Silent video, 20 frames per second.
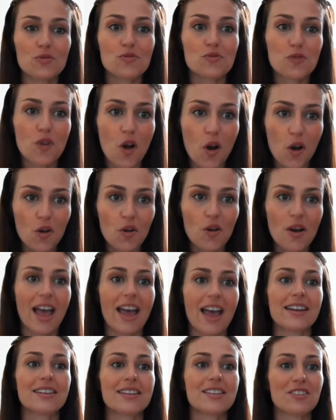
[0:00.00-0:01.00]
grow
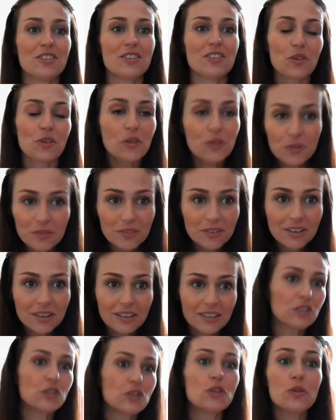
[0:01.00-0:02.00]
and
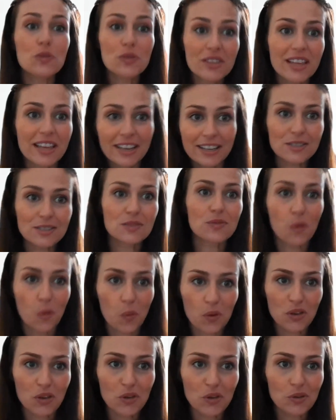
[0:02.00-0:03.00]
do things
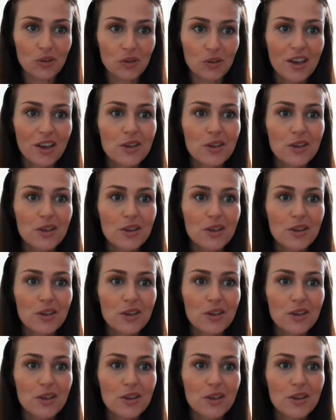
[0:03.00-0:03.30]
for you.